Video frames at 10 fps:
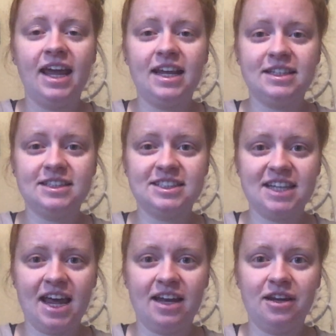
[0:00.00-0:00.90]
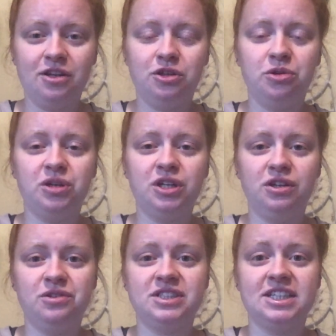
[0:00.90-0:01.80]
Instead, you can
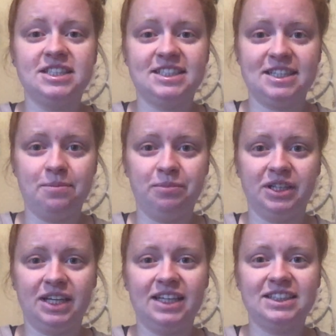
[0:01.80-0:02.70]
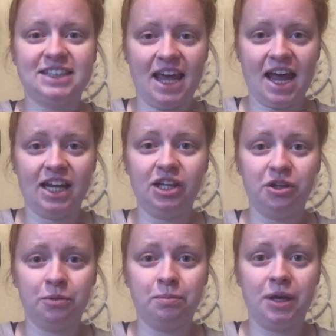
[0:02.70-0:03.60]
use it simply to edit
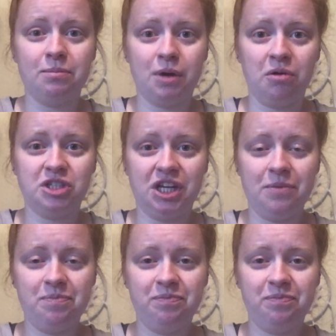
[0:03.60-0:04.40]
your Bitmoji.